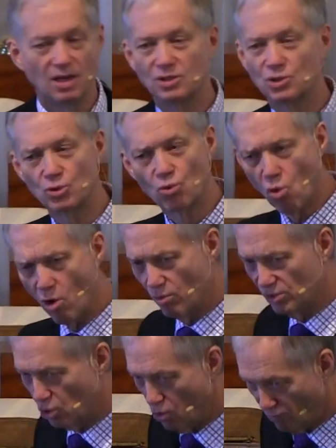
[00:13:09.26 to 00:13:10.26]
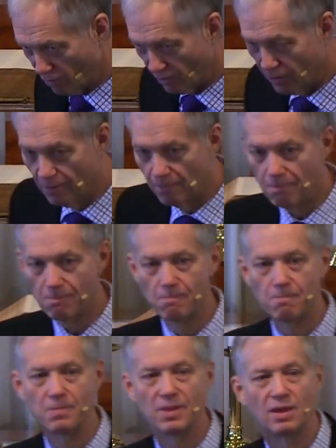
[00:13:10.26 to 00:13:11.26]
So the war was over.
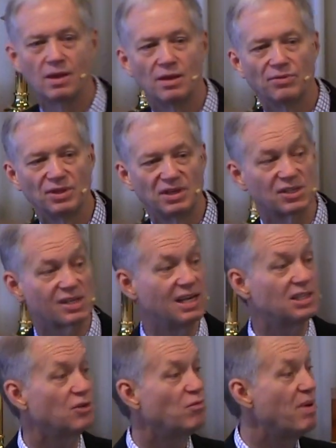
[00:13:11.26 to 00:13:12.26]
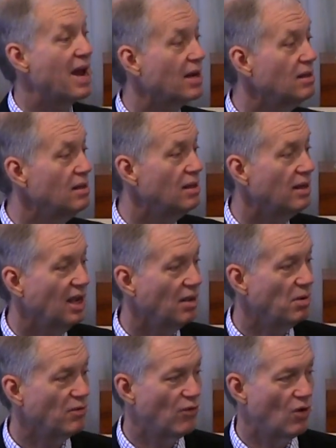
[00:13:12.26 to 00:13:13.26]
The decisive battle had
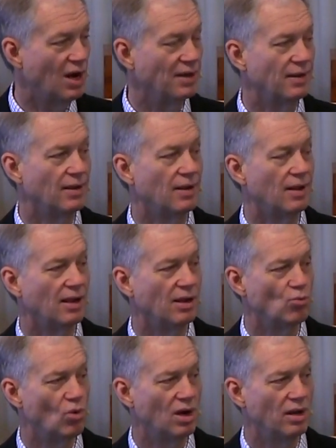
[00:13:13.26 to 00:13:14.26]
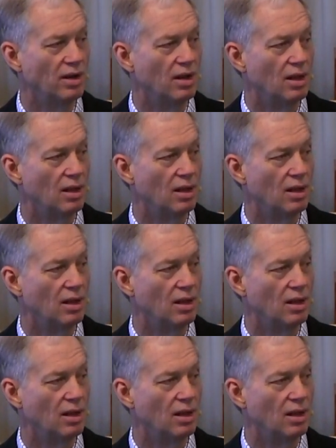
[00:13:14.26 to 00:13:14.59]
been fought and won.